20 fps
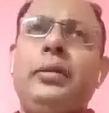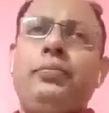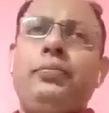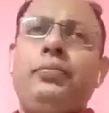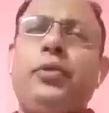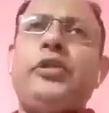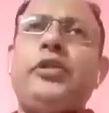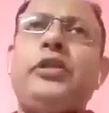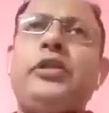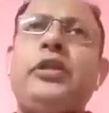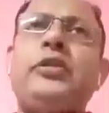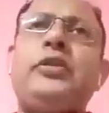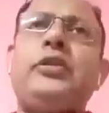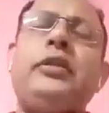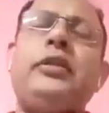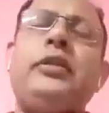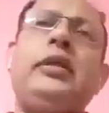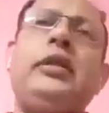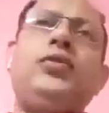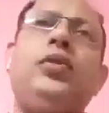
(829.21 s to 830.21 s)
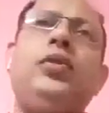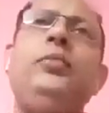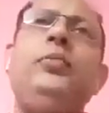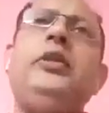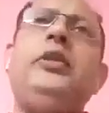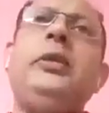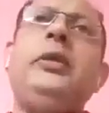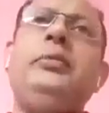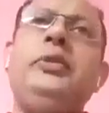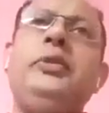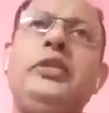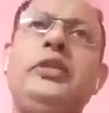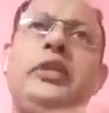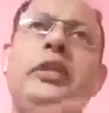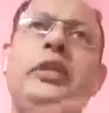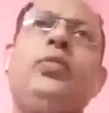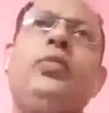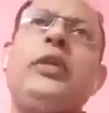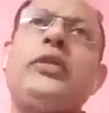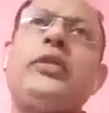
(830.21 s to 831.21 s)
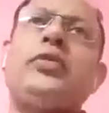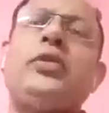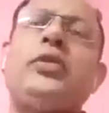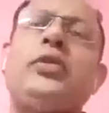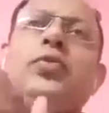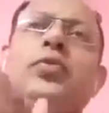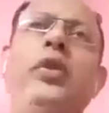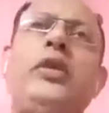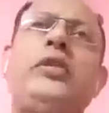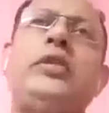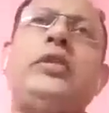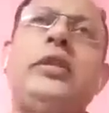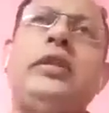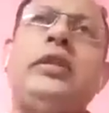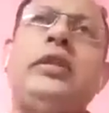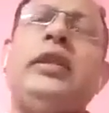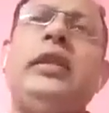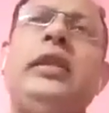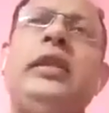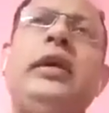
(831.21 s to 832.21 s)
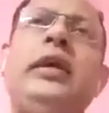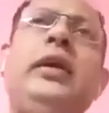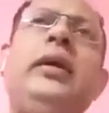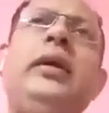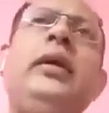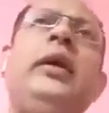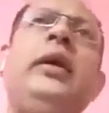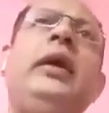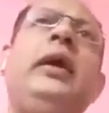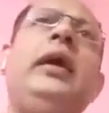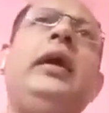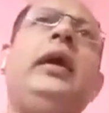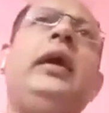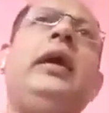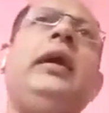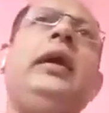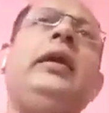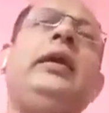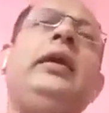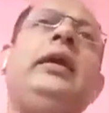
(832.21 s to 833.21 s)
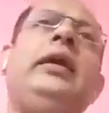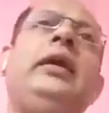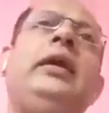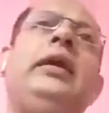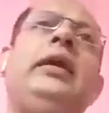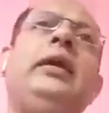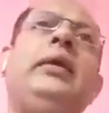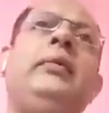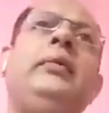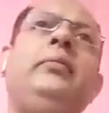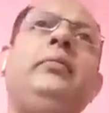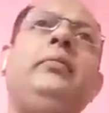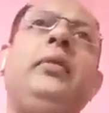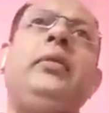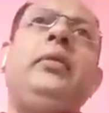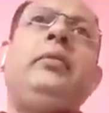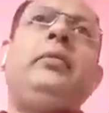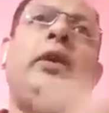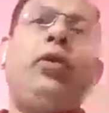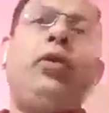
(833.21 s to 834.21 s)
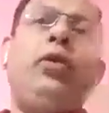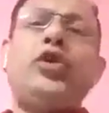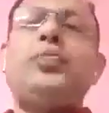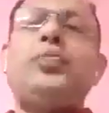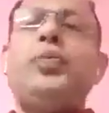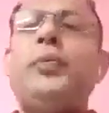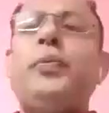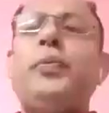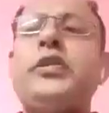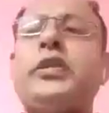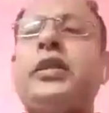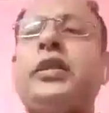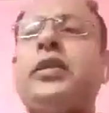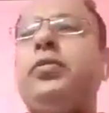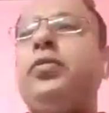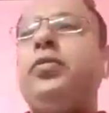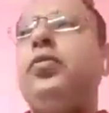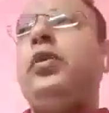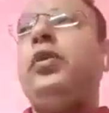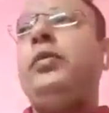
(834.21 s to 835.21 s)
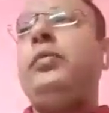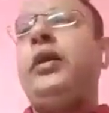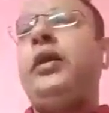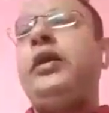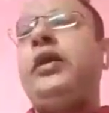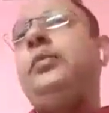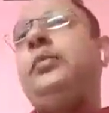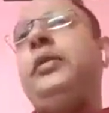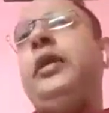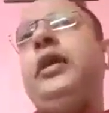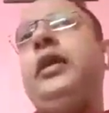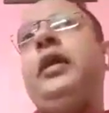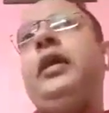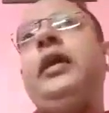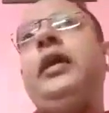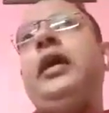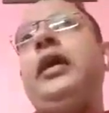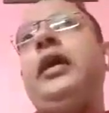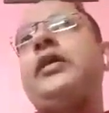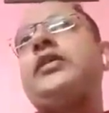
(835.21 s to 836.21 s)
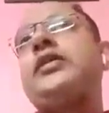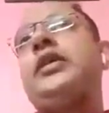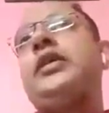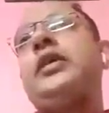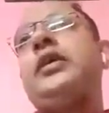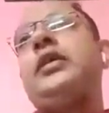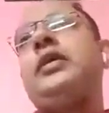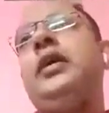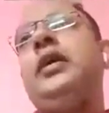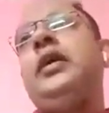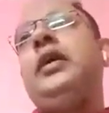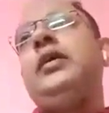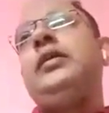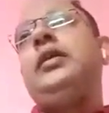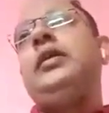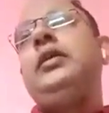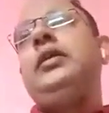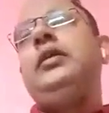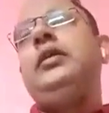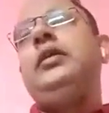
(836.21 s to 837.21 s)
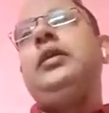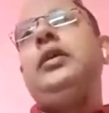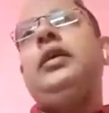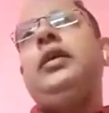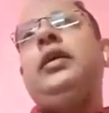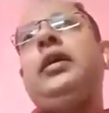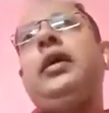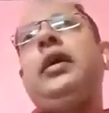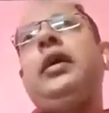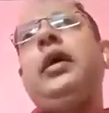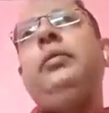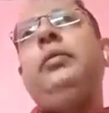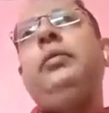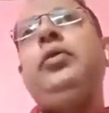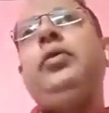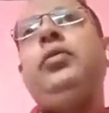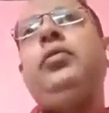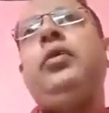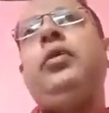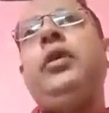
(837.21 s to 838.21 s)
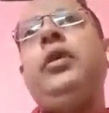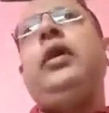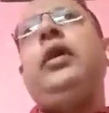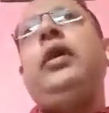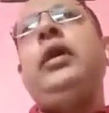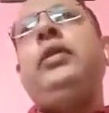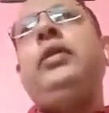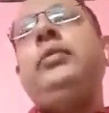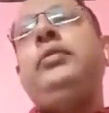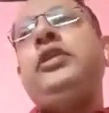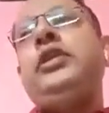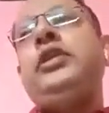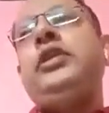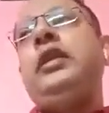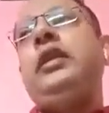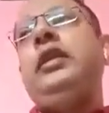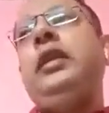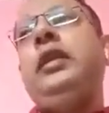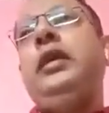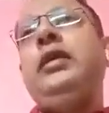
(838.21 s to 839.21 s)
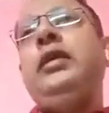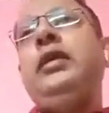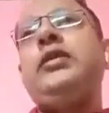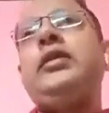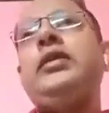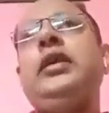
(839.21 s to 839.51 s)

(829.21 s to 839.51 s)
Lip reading: Some professors, they told me they visited once or twice in India. And my host professor who invited me, I asked her, "Have you ever visited India?"